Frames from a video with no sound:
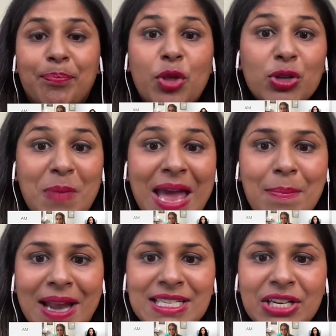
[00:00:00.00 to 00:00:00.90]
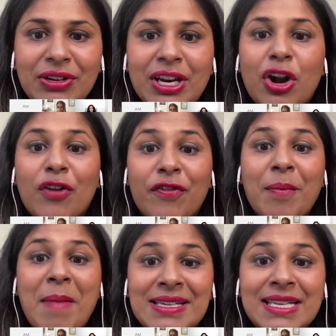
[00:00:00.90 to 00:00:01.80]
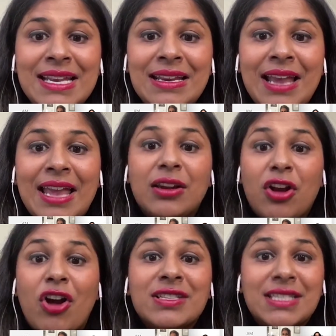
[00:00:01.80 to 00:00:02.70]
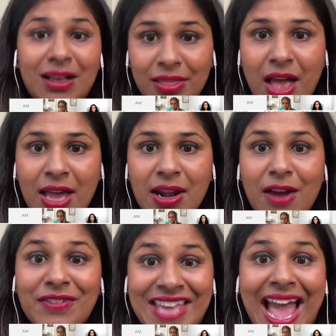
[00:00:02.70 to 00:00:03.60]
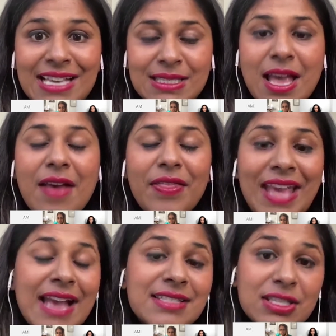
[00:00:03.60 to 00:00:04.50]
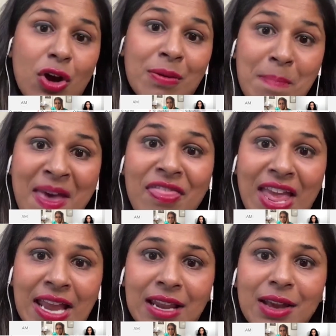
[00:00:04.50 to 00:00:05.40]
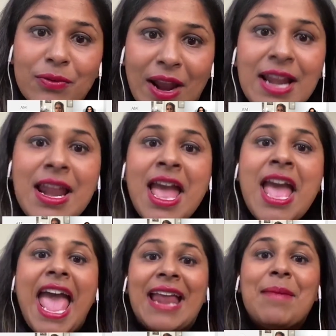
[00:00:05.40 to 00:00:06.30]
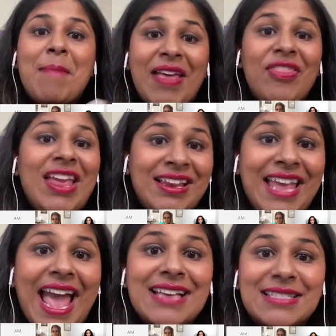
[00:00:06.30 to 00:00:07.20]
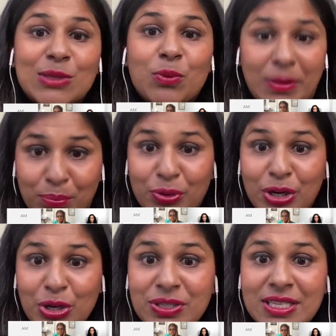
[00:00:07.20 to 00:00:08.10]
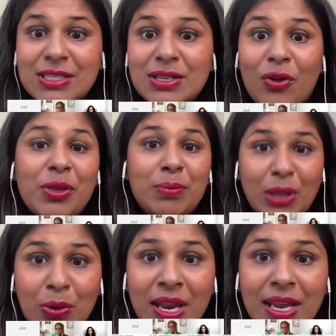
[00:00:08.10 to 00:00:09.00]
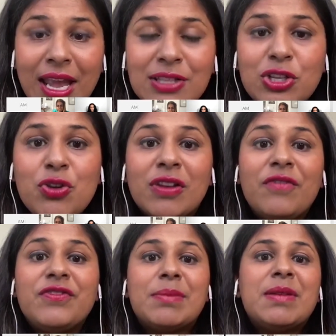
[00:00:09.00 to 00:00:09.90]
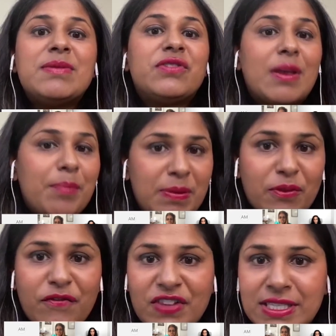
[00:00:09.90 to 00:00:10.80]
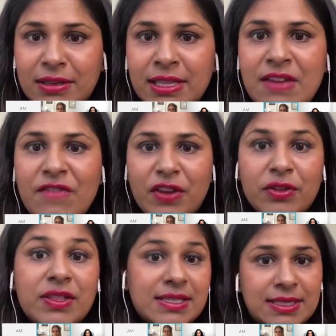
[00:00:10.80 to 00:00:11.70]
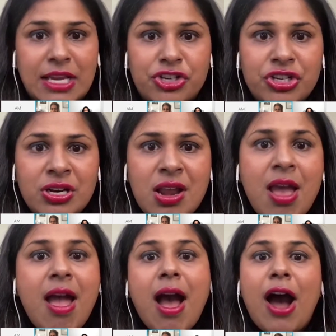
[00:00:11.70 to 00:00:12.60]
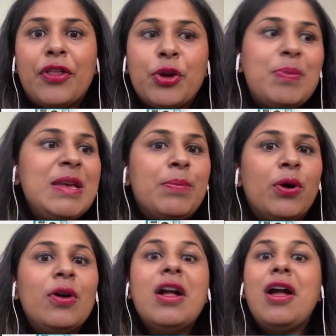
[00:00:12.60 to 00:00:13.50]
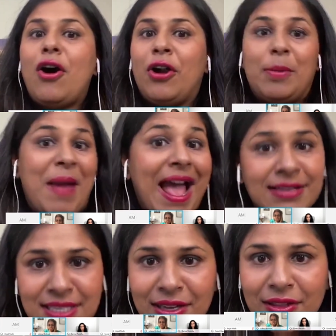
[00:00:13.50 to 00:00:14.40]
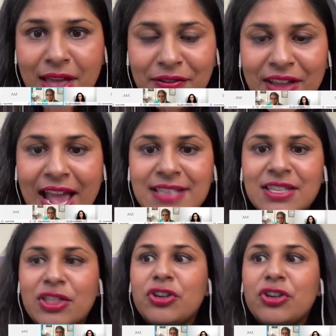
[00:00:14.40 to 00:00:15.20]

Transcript: those bad bacteria are fermenting and causing a lot of gas. The gas is called methane, right? And methane gas is what produces all the bloating. And so sometimes some people physically feel the distension. Other people are passing a lot of gas, and